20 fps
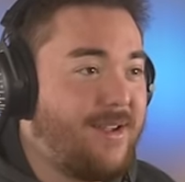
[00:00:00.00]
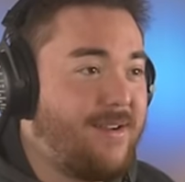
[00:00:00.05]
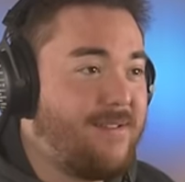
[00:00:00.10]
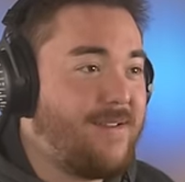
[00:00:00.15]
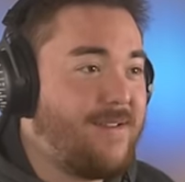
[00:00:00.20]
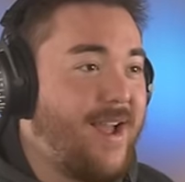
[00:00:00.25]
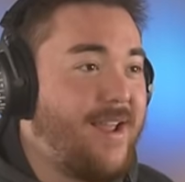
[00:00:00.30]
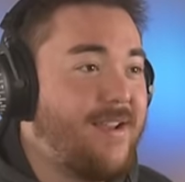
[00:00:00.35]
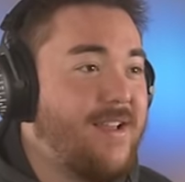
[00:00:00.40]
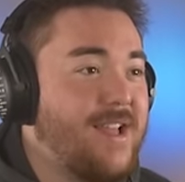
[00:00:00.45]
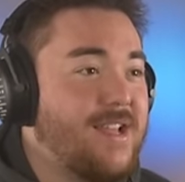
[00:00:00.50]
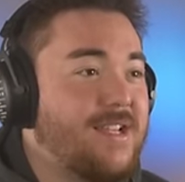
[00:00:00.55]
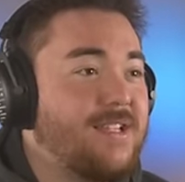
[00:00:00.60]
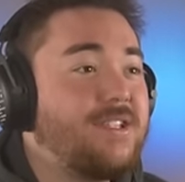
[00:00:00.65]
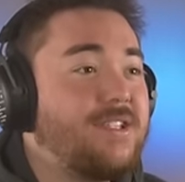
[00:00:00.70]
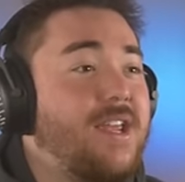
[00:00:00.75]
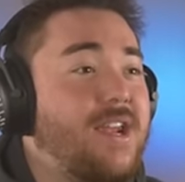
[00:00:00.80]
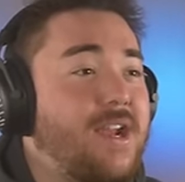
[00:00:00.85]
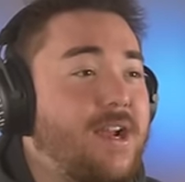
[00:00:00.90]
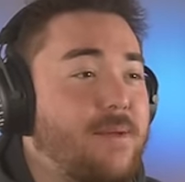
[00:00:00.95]
All right.
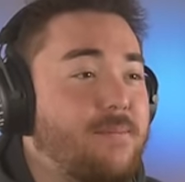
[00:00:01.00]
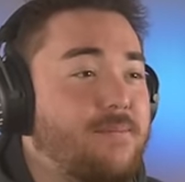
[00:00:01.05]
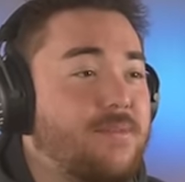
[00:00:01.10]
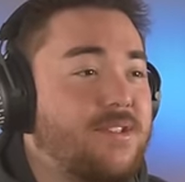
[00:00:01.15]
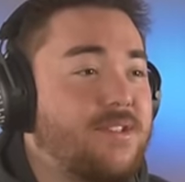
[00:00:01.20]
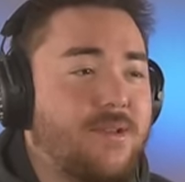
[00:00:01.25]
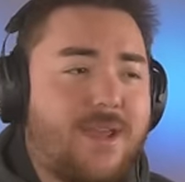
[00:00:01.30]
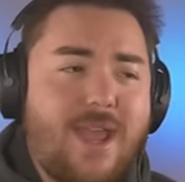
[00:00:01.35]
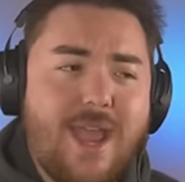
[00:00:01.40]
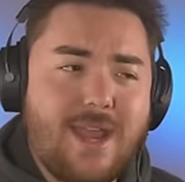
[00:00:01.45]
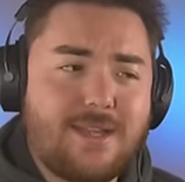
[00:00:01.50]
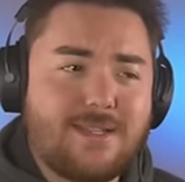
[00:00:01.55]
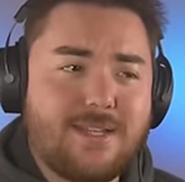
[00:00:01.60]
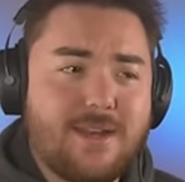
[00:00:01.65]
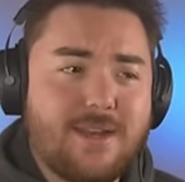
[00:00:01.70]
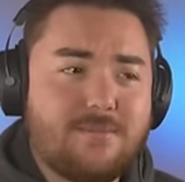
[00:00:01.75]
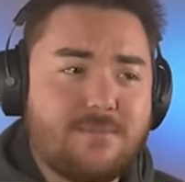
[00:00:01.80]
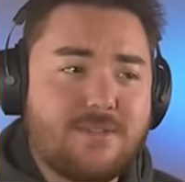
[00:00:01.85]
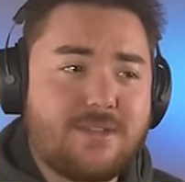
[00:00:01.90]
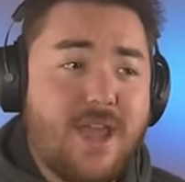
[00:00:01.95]
Synonyms,
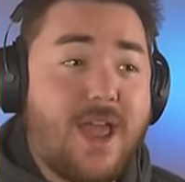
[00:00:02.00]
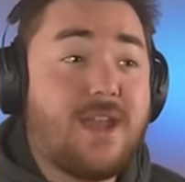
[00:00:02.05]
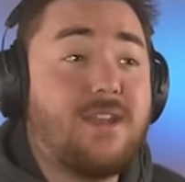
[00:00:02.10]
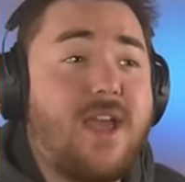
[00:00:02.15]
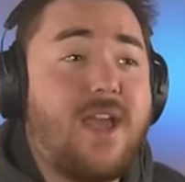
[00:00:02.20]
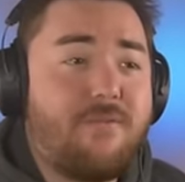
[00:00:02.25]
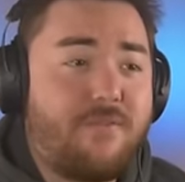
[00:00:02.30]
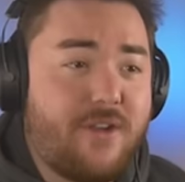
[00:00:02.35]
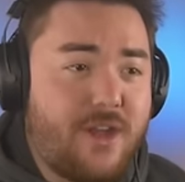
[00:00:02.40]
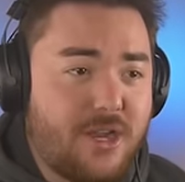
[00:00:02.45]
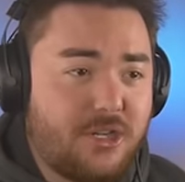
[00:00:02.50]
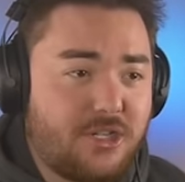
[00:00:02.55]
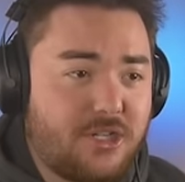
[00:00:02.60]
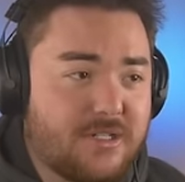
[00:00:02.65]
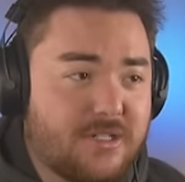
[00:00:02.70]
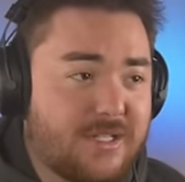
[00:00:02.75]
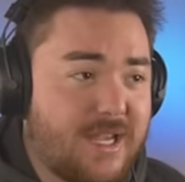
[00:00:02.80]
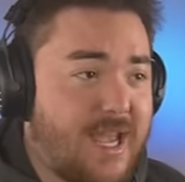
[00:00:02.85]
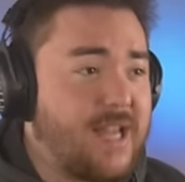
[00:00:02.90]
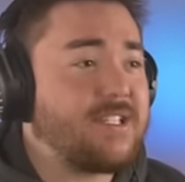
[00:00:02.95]
antonyms, and
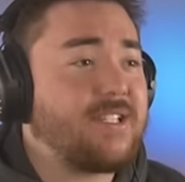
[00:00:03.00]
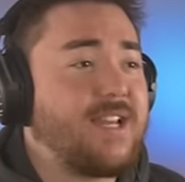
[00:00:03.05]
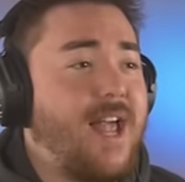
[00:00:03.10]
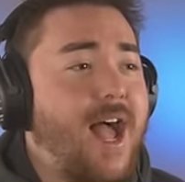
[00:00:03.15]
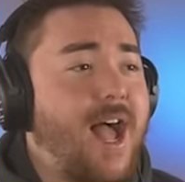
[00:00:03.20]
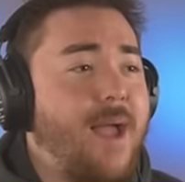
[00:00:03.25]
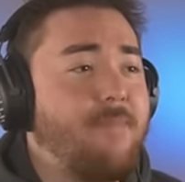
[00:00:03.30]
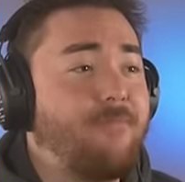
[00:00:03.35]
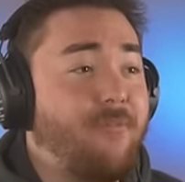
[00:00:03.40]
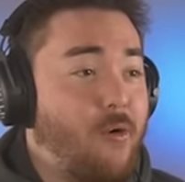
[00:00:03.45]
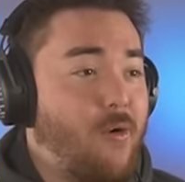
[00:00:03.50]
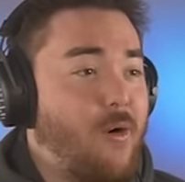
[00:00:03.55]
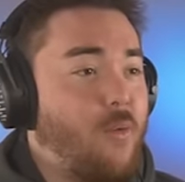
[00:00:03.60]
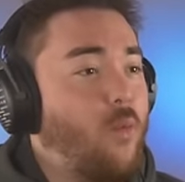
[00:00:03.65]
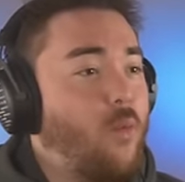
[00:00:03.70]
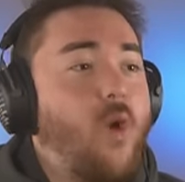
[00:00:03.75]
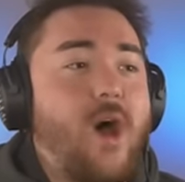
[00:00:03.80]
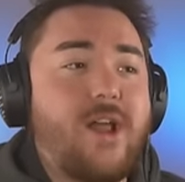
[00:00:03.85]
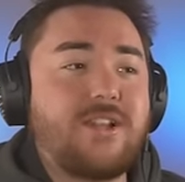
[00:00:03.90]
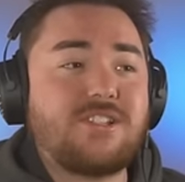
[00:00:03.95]
definitions. It's time for
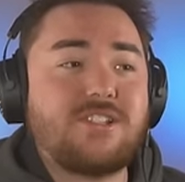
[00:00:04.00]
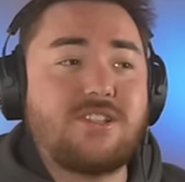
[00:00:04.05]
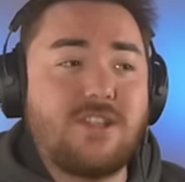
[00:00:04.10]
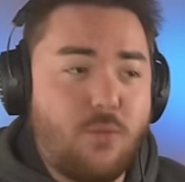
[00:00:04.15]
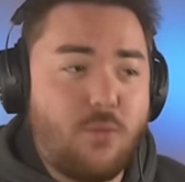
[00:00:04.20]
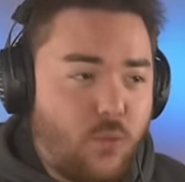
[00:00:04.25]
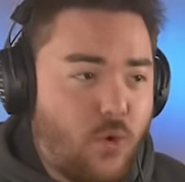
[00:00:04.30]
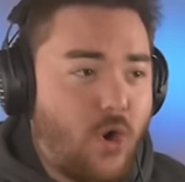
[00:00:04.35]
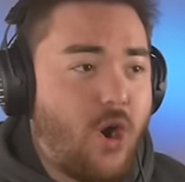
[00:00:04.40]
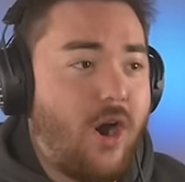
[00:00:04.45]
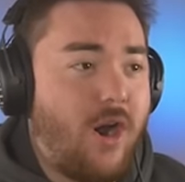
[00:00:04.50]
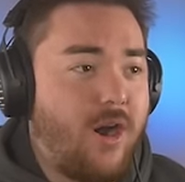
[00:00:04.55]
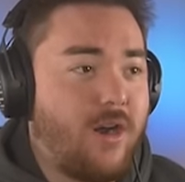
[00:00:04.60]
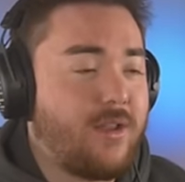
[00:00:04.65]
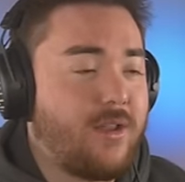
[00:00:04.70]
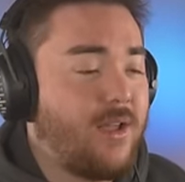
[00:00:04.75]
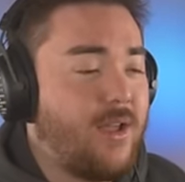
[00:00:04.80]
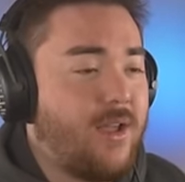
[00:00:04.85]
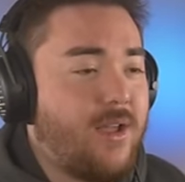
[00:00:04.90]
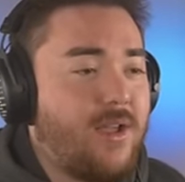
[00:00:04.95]
What's the
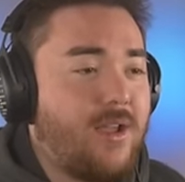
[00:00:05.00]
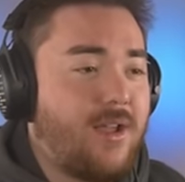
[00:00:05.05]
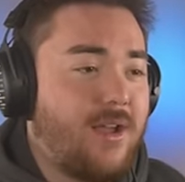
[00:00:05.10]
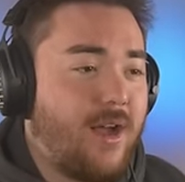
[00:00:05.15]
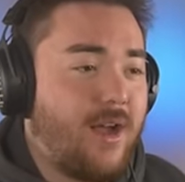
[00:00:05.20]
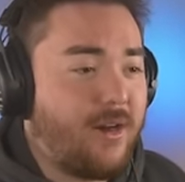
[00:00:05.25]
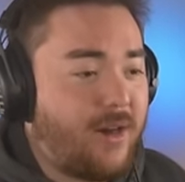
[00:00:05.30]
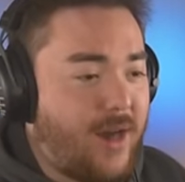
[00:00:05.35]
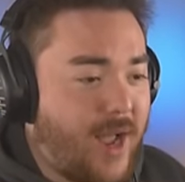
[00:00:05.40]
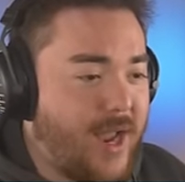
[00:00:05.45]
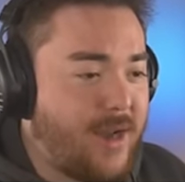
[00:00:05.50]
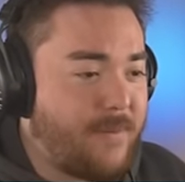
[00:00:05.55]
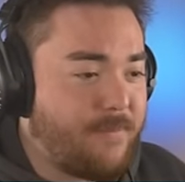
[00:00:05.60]
Word? All right.